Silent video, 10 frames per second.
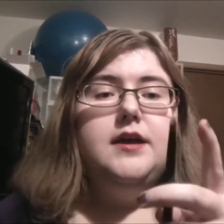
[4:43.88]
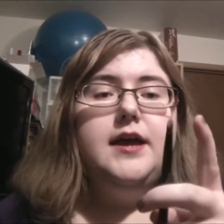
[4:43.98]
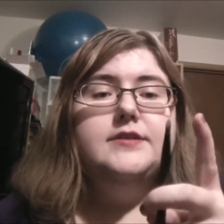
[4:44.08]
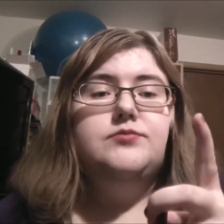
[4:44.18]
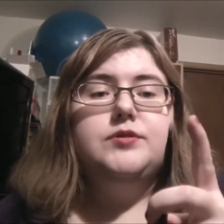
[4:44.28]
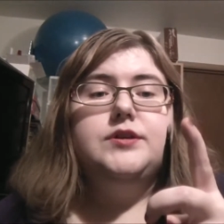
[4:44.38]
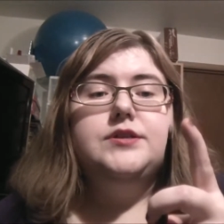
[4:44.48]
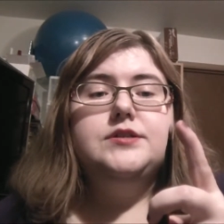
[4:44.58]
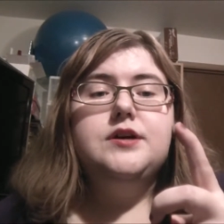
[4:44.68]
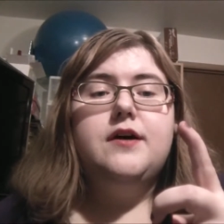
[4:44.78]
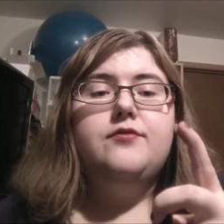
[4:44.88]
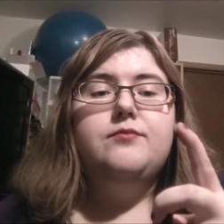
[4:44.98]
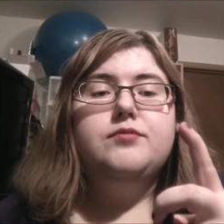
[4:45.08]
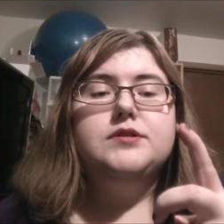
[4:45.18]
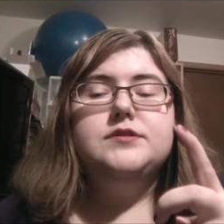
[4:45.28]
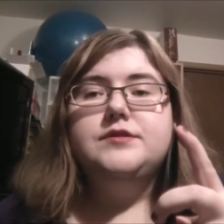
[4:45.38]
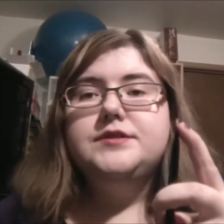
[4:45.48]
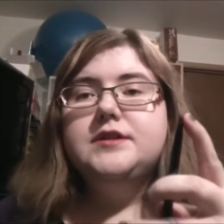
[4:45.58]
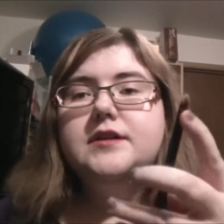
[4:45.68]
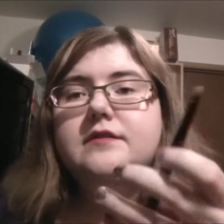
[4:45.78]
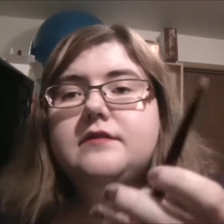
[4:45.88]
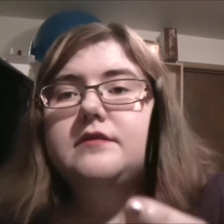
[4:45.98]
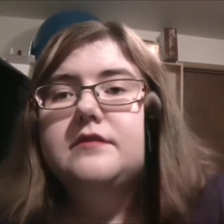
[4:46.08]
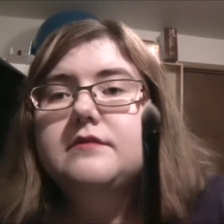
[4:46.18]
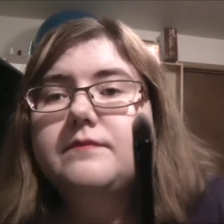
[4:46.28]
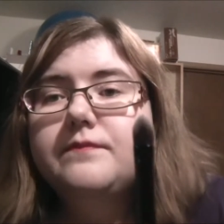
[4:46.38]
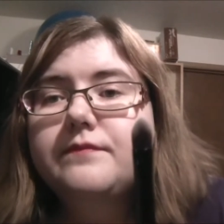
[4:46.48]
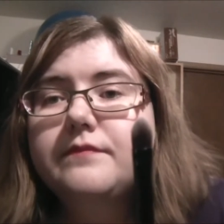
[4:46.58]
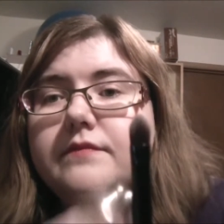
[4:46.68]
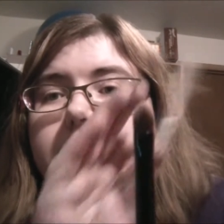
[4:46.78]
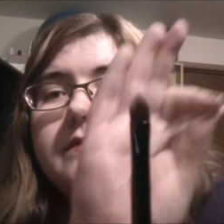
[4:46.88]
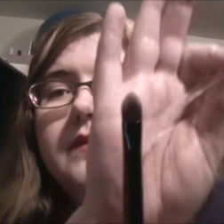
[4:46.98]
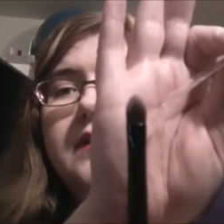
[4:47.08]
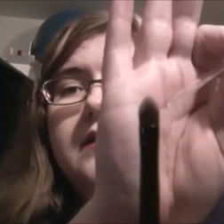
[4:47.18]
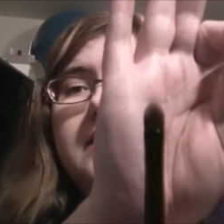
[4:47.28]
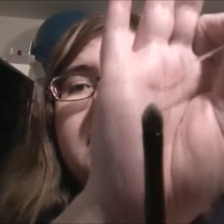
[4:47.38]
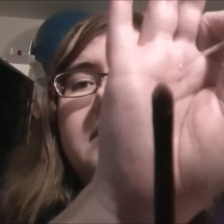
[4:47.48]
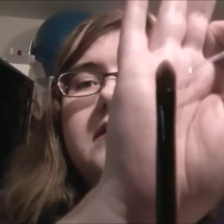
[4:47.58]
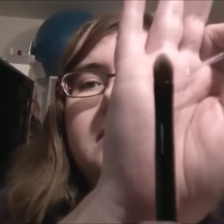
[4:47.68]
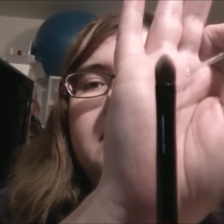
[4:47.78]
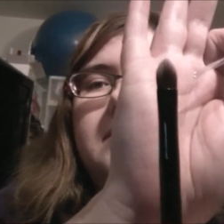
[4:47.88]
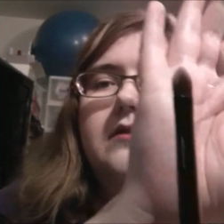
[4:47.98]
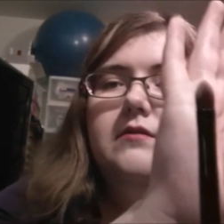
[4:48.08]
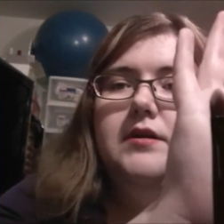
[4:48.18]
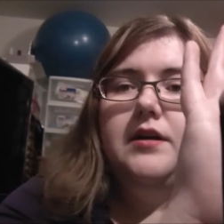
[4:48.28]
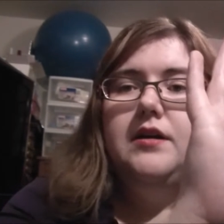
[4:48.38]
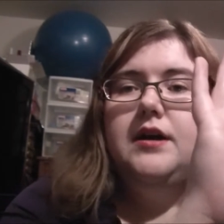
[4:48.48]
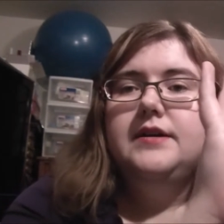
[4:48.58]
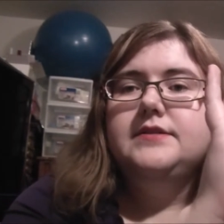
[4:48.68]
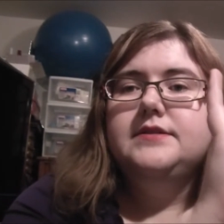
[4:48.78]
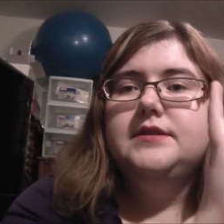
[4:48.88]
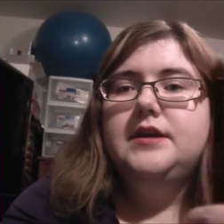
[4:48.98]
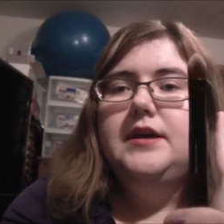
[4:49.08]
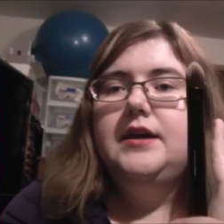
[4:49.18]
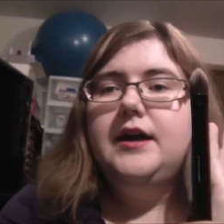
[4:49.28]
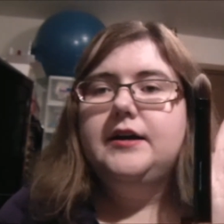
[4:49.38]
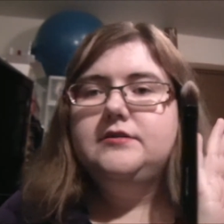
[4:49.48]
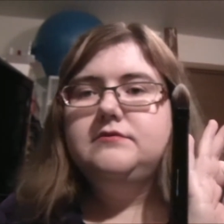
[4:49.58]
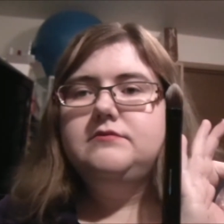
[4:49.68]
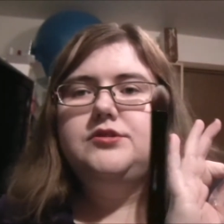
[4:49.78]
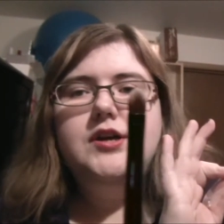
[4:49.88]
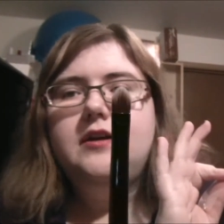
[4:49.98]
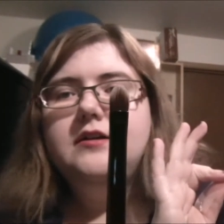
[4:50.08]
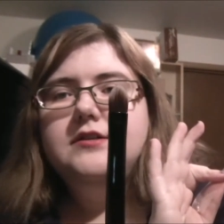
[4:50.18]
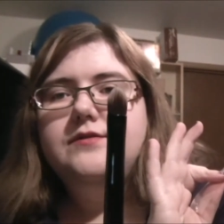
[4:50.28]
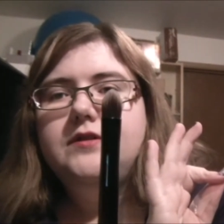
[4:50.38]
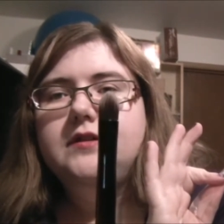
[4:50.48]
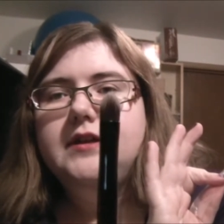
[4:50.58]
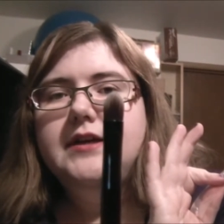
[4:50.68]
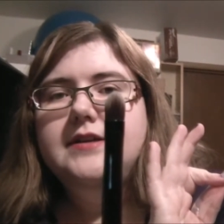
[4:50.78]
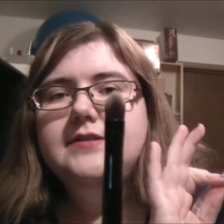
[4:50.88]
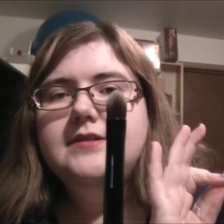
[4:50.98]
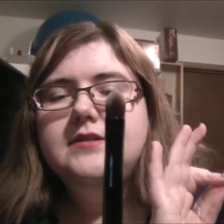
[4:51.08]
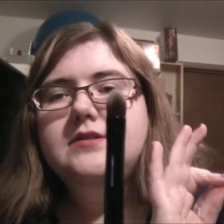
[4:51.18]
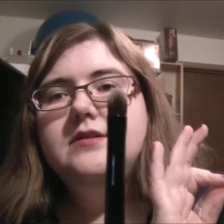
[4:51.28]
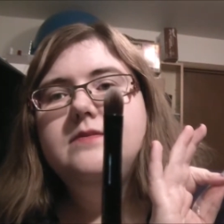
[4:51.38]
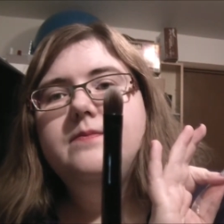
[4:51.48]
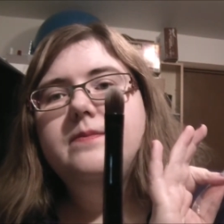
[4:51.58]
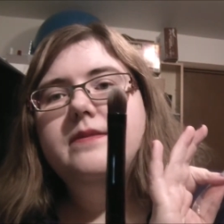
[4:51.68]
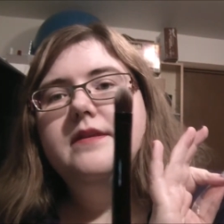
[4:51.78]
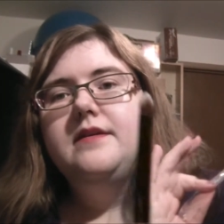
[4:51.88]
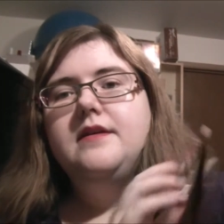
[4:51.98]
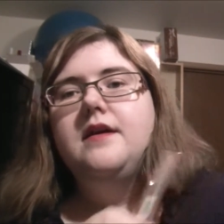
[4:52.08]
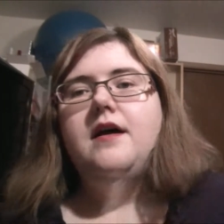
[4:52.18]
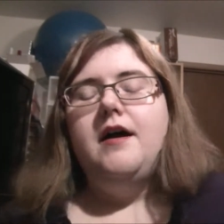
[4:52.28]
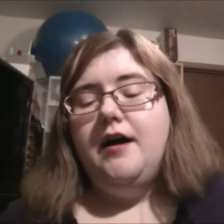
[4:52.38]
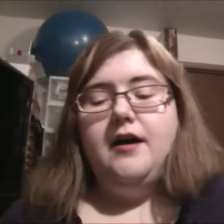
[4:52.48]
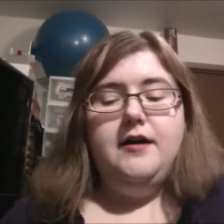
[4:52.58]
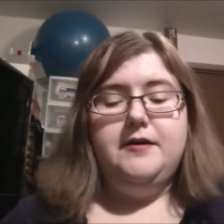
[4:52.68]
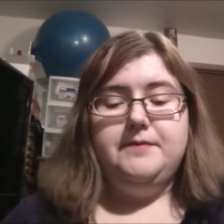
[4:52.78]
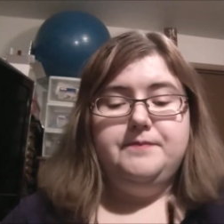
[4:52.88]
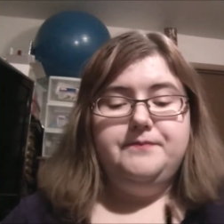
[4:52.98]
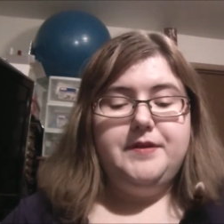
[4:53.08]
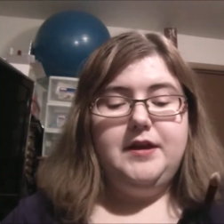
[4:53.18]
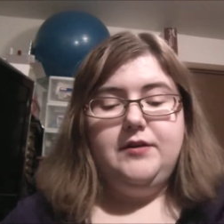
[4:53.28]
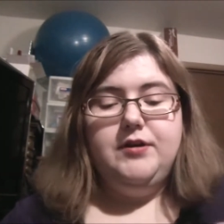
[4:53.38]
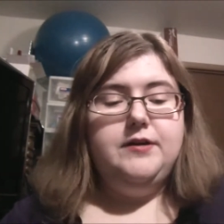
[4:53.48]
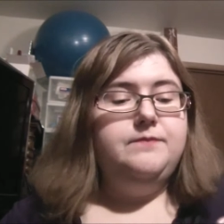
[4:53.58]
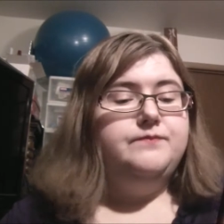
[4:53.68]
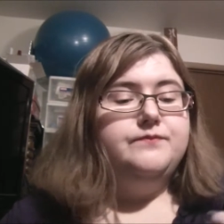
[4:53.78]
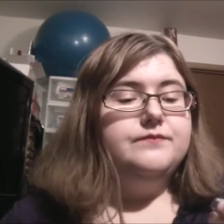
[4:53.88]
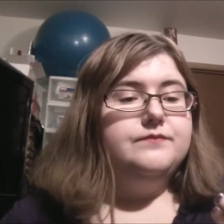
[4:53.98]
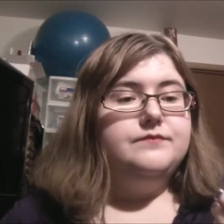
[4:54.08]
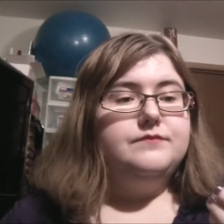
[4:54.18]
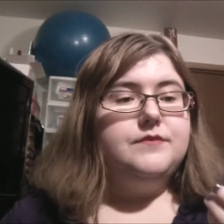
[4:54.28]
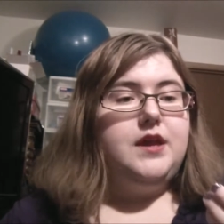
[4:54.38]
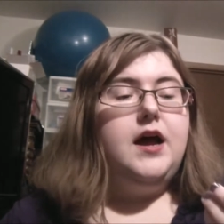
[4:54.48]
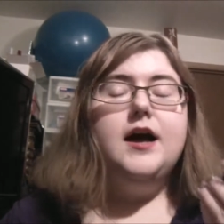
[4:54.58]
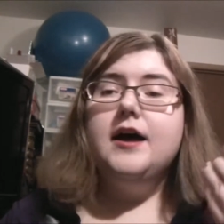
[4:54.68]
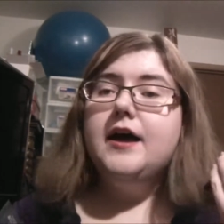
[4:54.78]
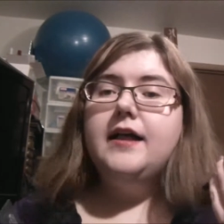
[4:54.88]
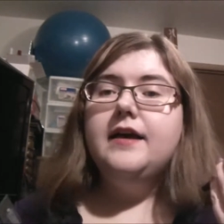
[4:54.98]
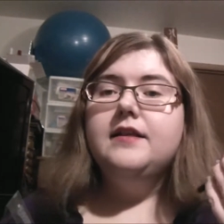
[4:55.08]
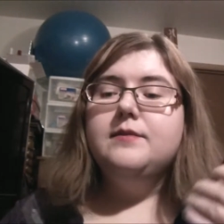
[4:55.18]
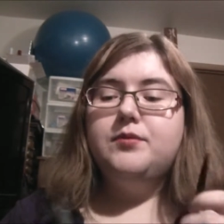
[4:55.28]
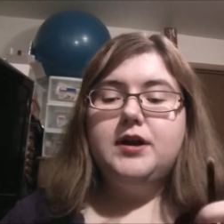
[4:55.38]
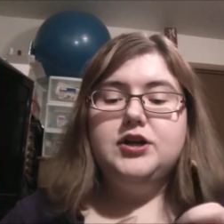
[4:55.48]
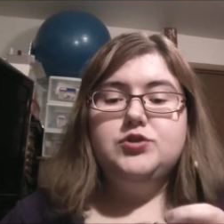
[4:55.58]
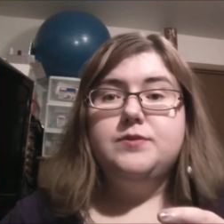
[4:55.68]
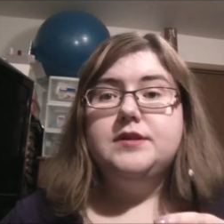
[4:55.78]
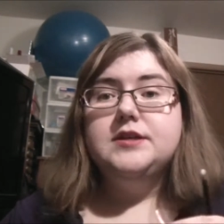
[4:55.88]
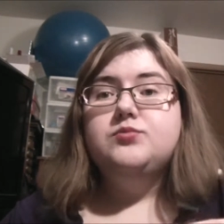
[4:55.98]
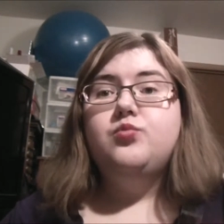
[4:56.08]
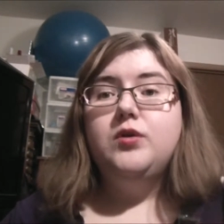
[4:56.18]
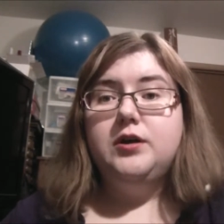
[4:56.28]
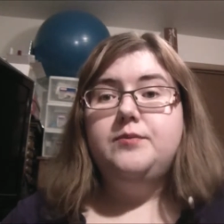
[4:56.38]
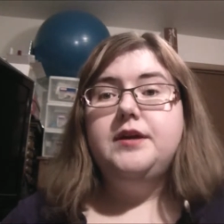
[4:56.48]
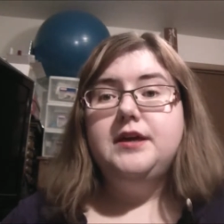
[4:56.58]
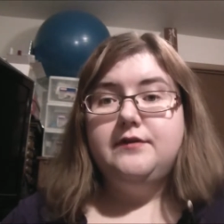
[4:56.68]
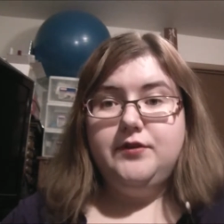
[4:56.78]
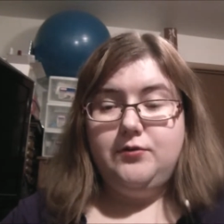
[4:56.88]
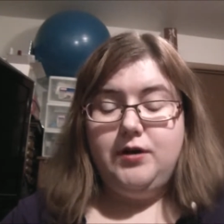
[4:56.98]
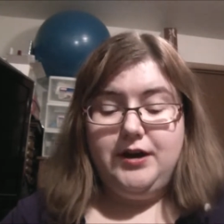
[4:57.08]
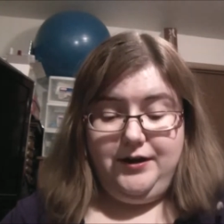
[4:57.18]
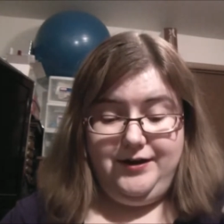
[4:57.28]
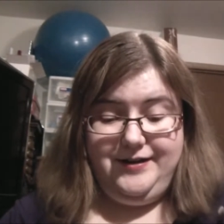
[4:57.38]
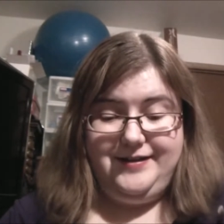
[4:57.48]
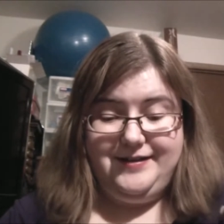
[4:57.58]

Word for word: it has really soft bristles, and I'm... Yeah, you cannot see. I tried a different lighting system. Um, anyway, uh, I like the brush, but this will be given away